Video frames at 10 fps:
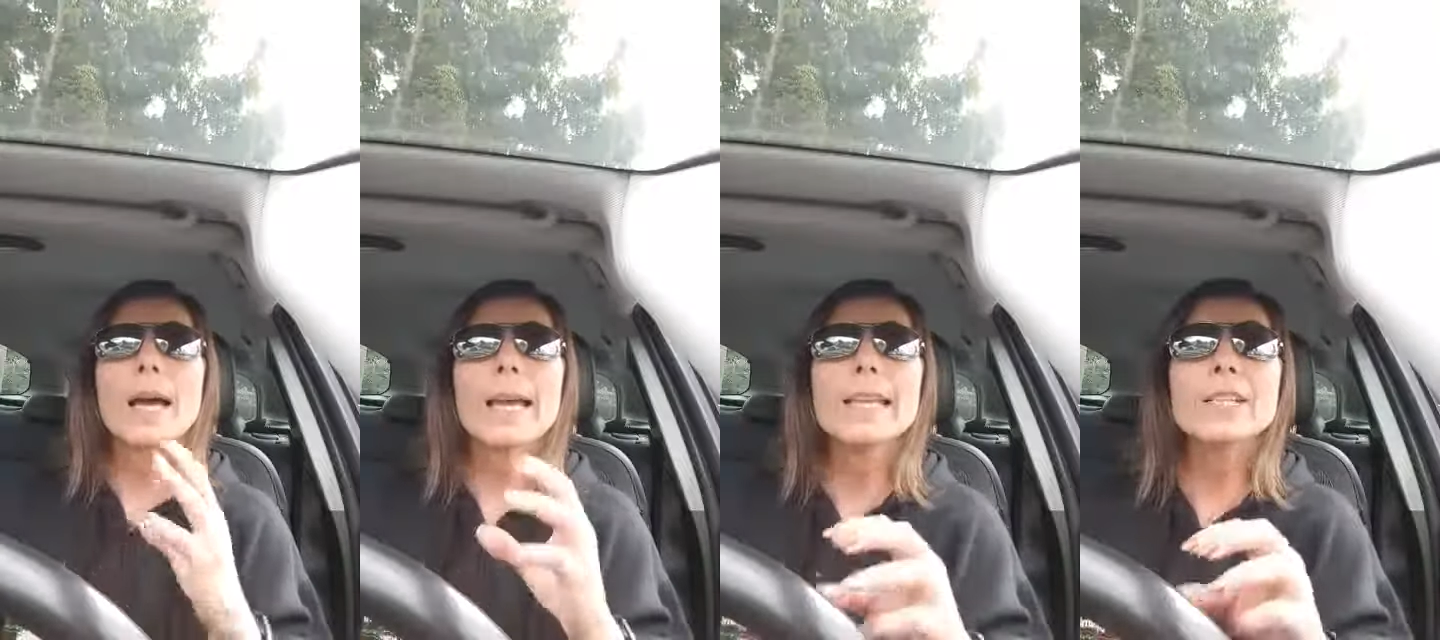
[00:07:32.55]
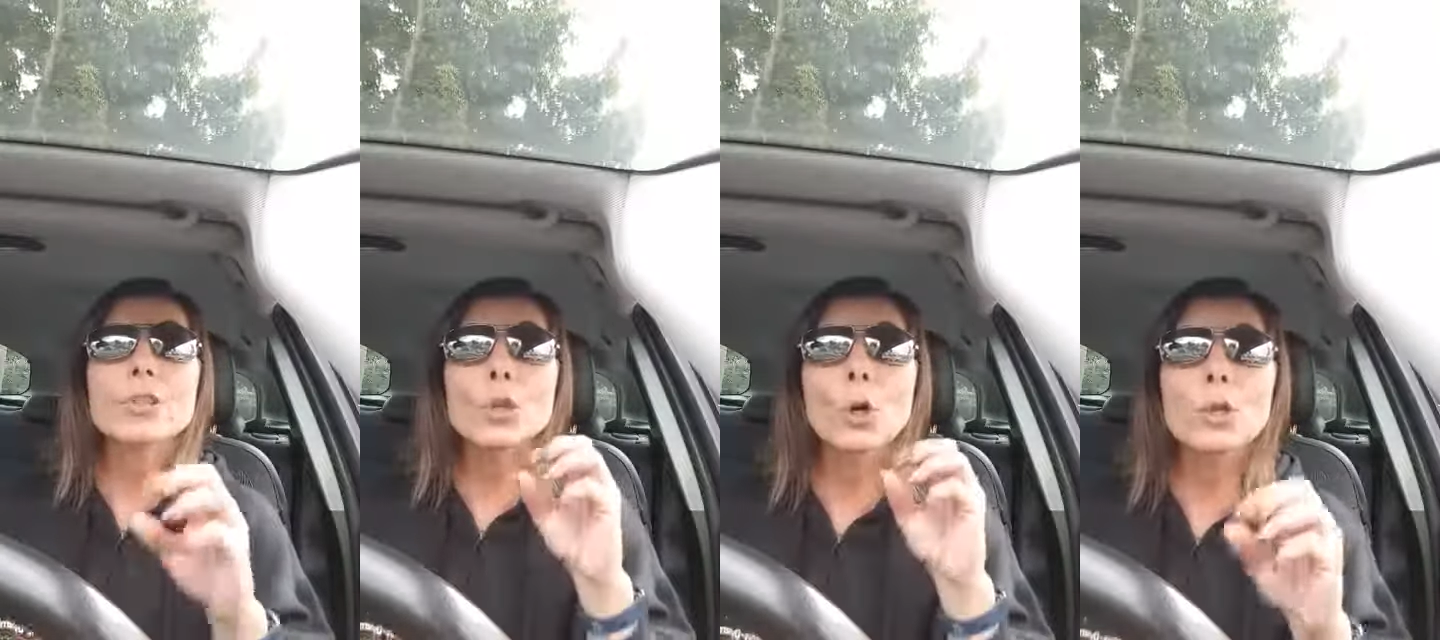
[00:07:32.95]
is
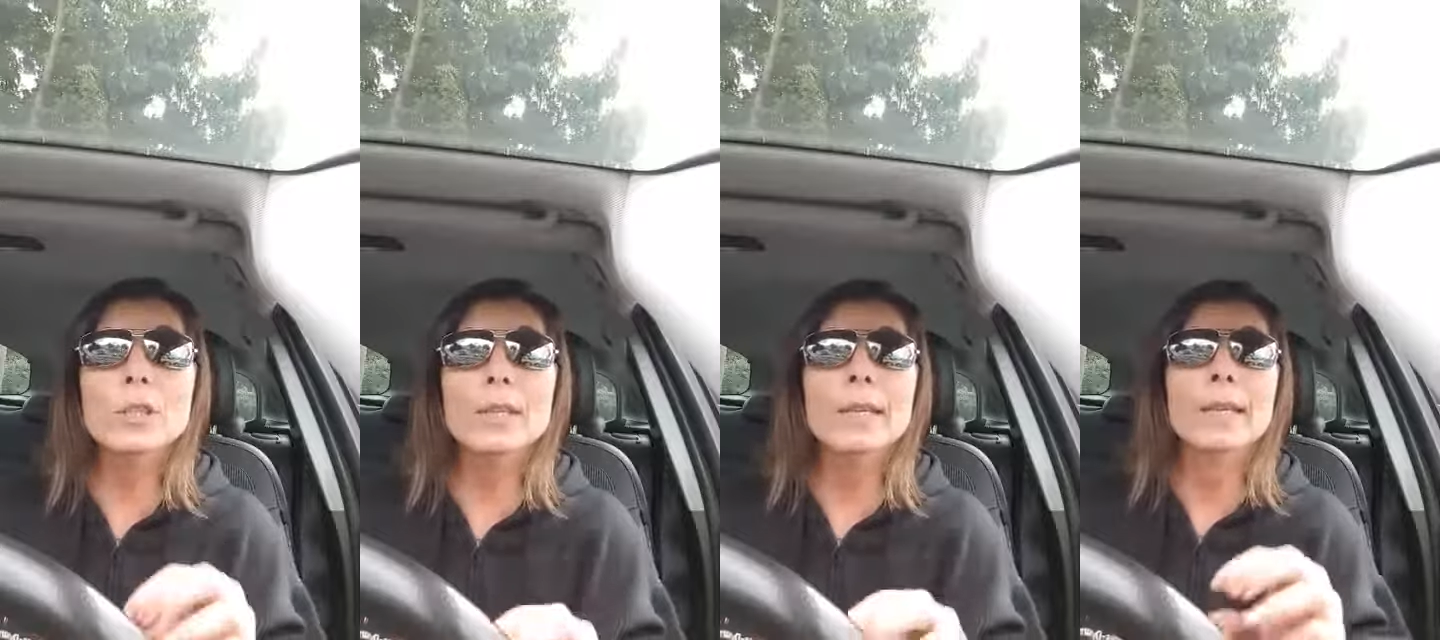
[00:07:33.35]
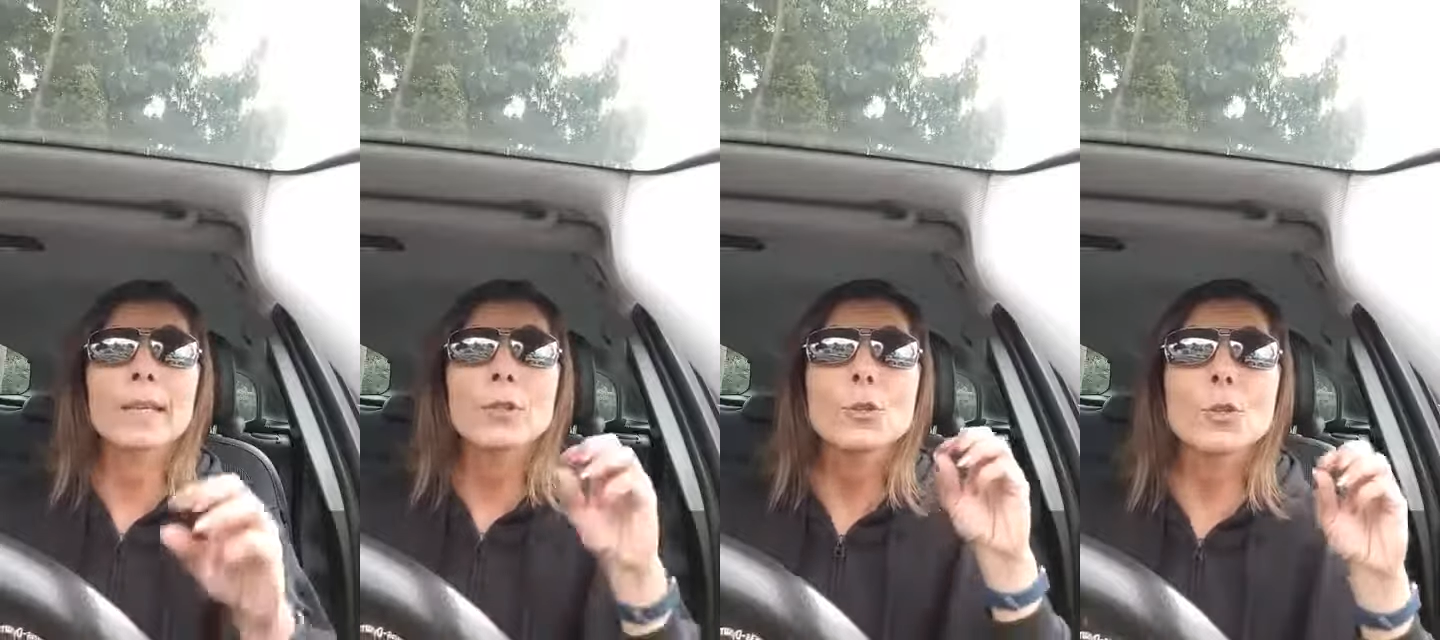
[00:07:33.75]
totally
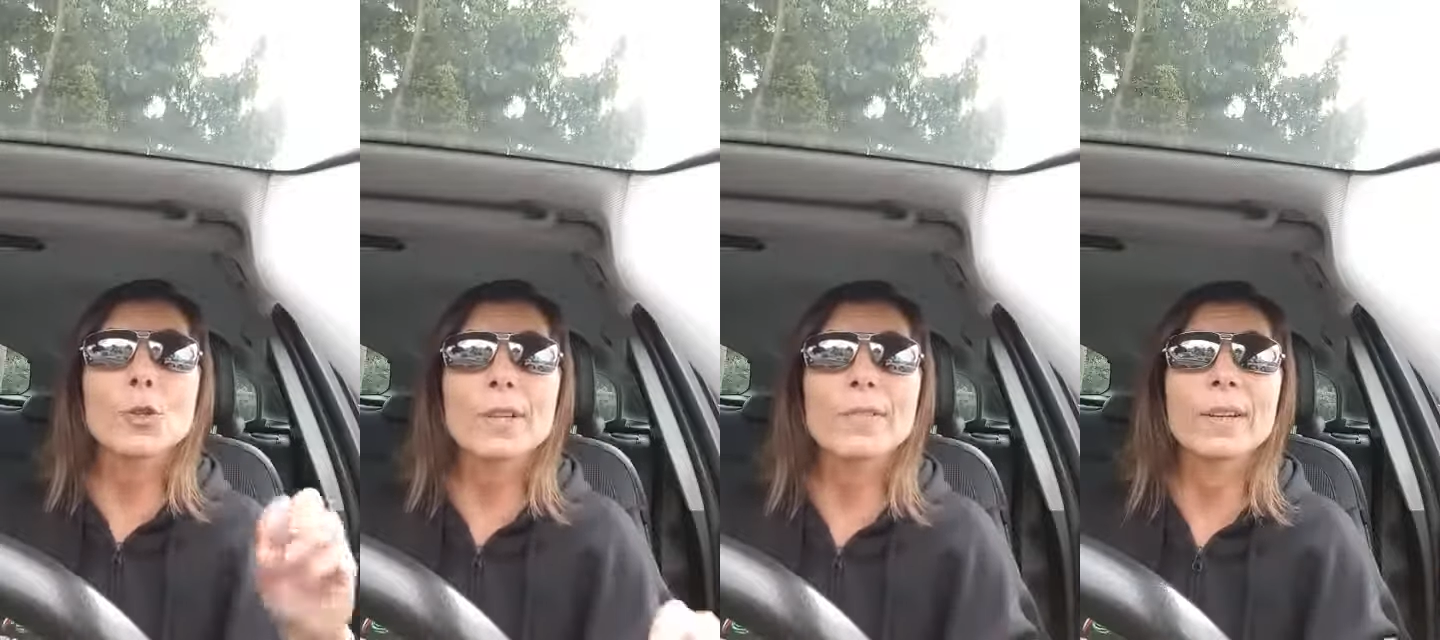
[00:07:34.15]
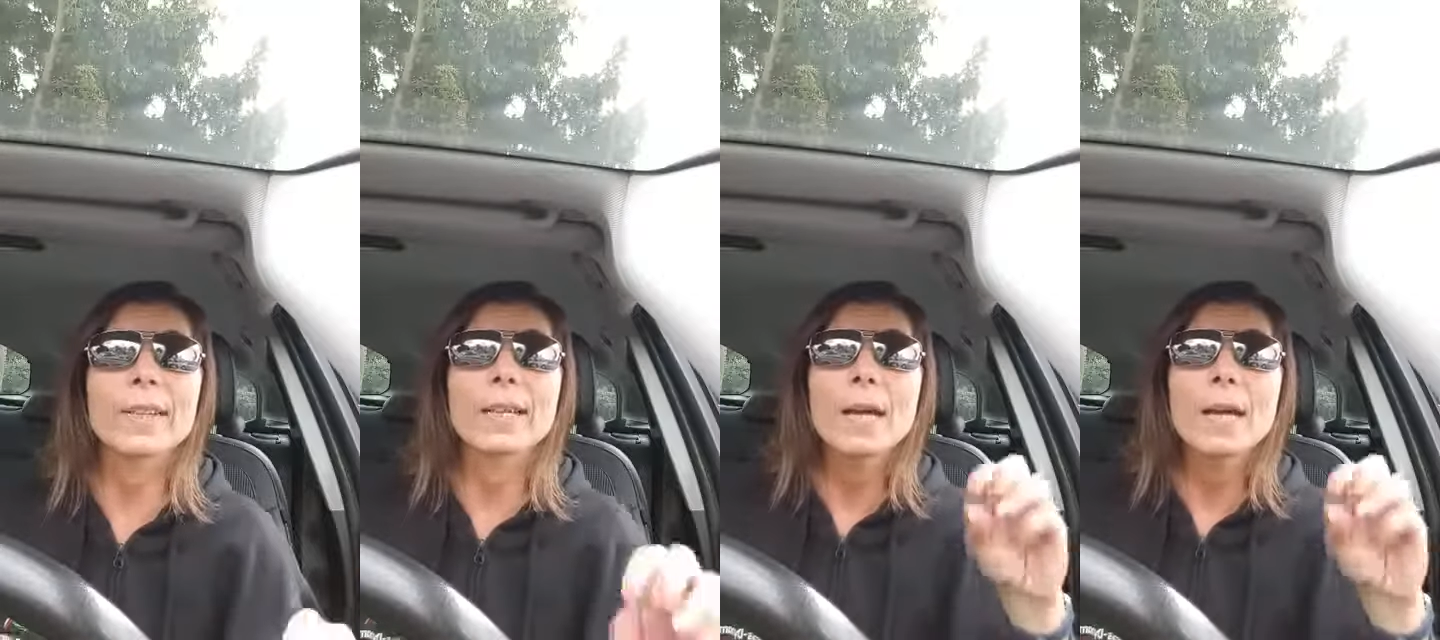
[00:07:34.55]
driven